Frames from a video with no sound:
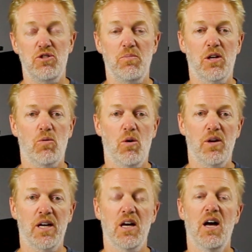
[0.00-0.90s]
you should be
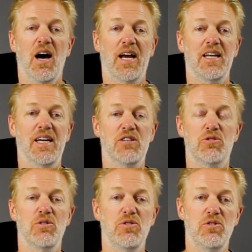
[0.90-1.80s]
quoting. I can
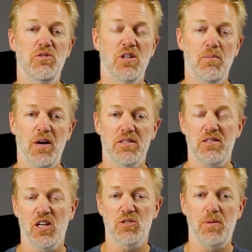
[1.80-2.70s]
introduce you to the
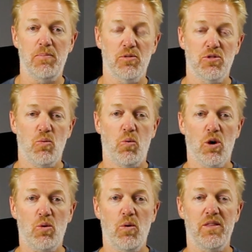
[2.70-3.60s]
best salespeople to
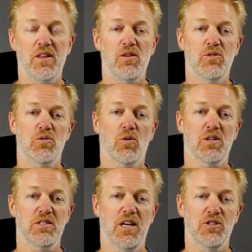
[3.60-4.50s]
work with at those
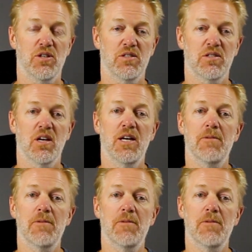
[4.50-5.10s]
organizations.